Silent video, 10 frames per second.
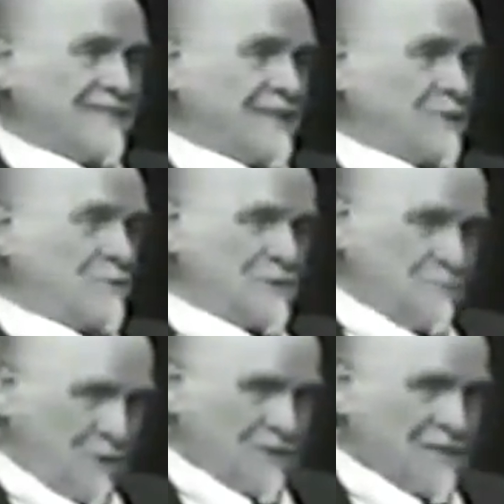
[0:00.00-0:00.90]
and to
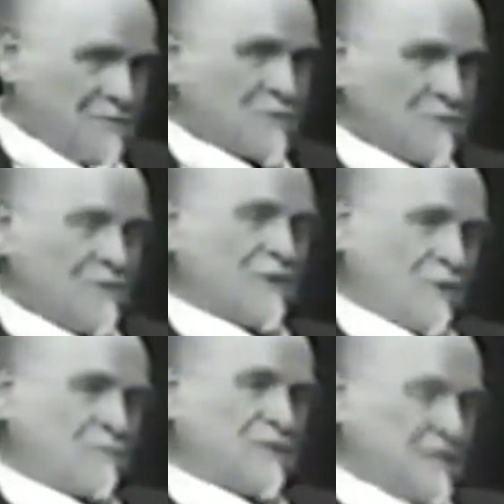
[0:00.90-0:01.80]
the processes of
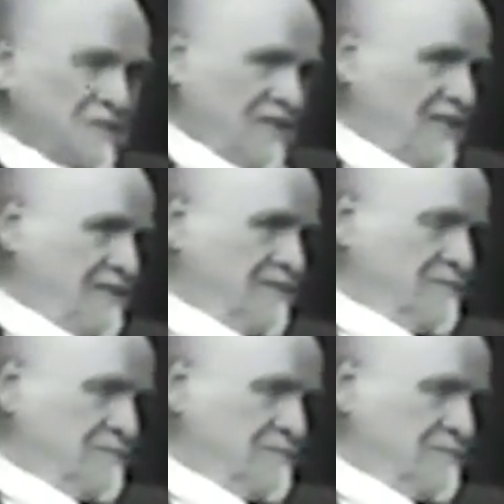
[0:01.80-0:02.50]
development in general.